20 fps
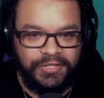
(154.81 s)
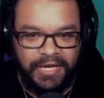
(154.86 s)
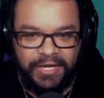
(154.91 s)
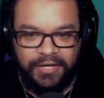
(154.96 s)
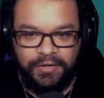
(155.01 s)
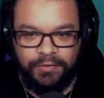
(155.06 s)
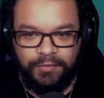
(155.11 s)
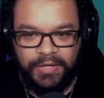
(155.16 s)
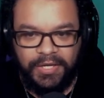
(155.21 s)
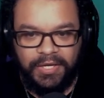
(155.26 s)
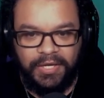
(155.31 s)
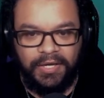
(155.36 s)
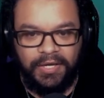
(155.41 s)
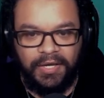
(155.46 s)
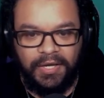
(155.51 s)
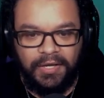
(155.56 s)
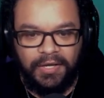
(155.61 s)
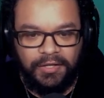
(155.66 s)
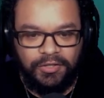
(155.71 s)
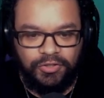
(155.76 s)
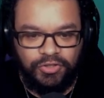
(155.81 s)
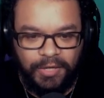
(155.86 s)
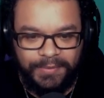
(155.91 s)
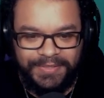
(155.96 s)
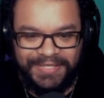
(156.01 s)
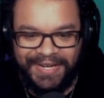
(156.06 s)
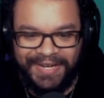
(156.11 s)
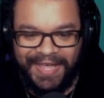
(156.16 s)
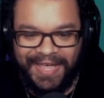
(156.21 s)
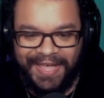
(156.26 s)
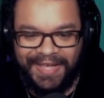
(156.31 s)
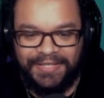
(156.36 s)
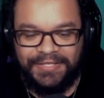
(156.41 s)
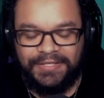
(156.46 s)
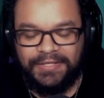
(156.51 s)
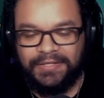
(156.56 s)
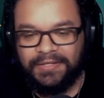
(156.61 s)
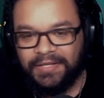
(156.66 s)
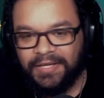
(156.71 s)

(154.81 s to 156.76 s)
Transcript: AoE, drops that Hex,